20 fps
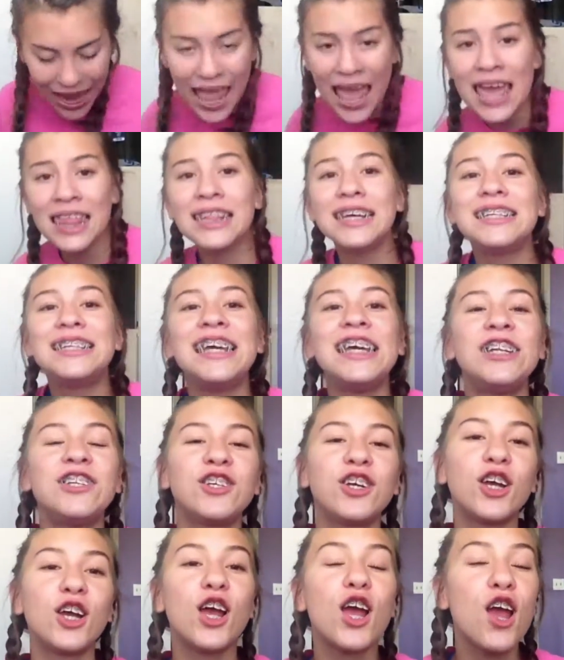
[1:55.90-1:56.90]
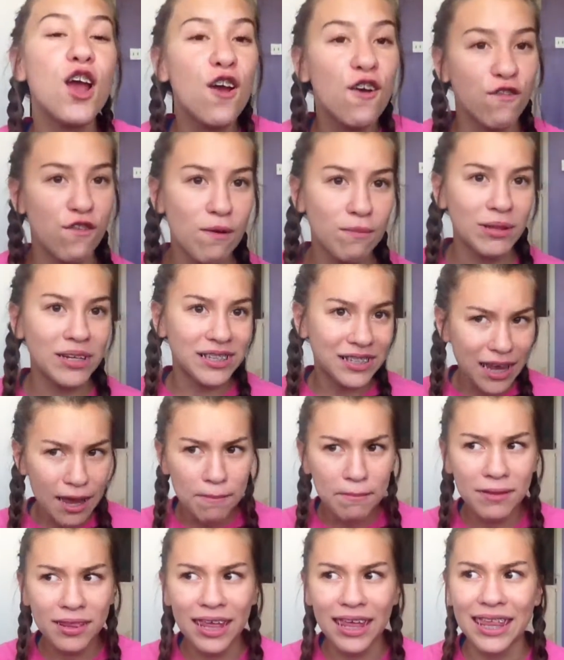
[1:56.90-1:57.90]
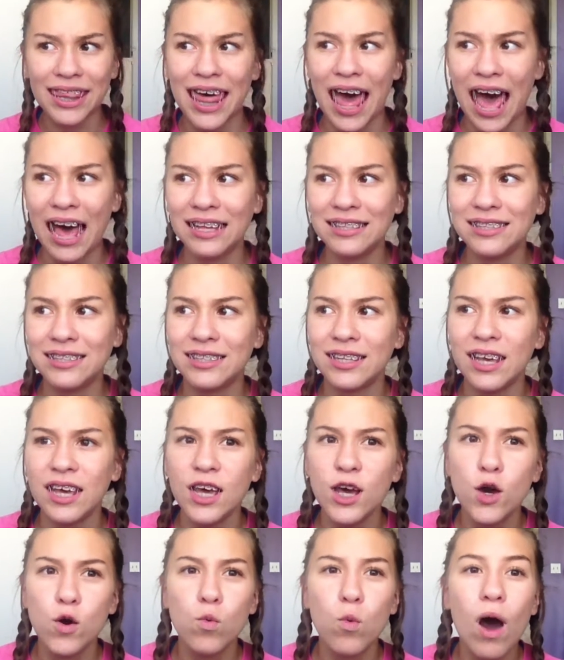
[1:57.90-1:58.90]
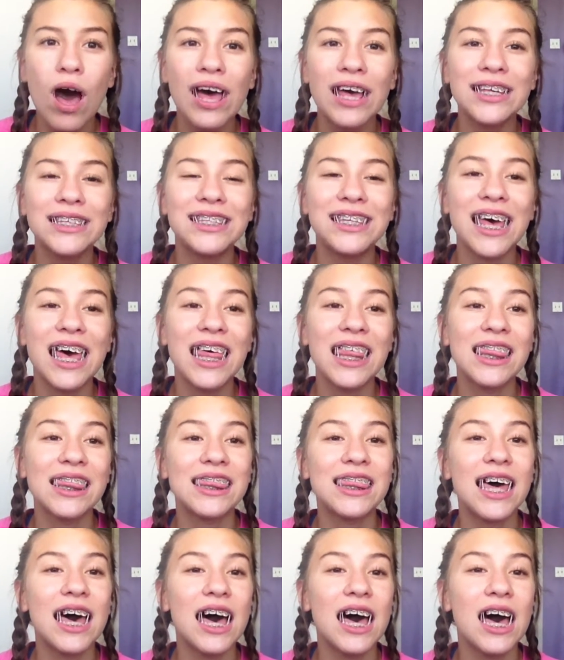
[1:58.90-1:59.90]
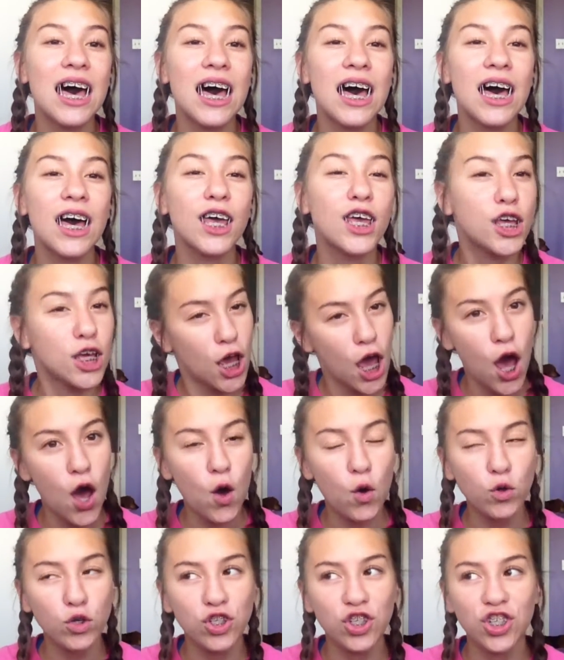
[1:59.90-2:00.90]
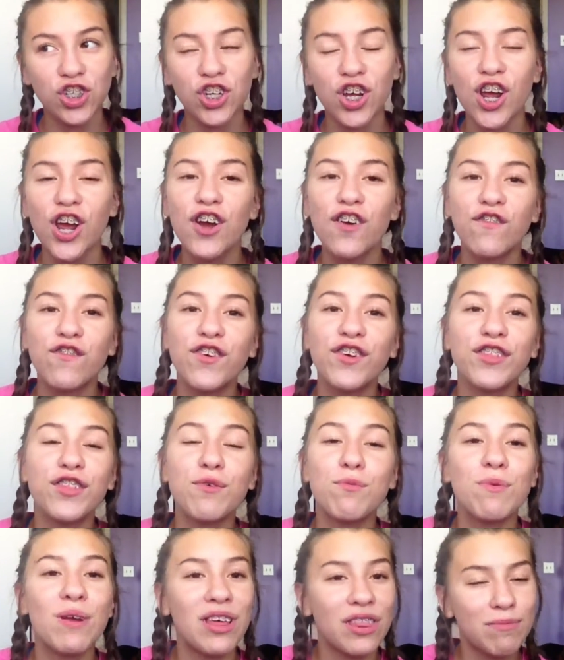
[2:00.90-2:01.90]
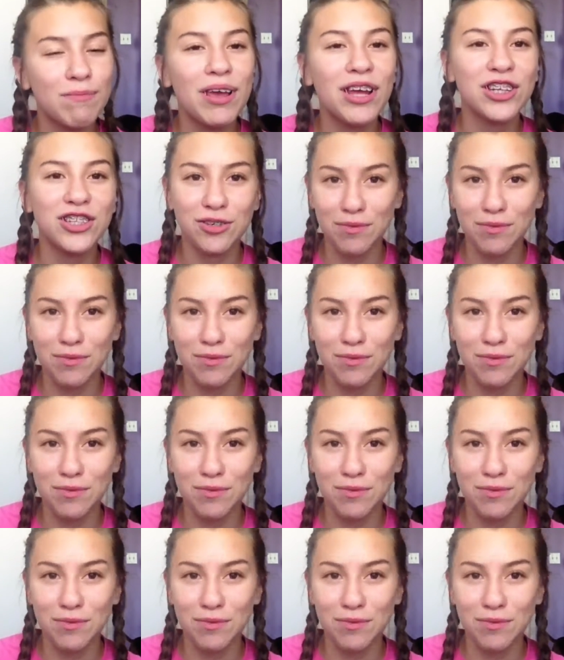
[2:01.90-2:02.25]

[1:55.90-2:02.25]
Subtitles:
And the teacher from the tumbling class was the coach for the rhythmic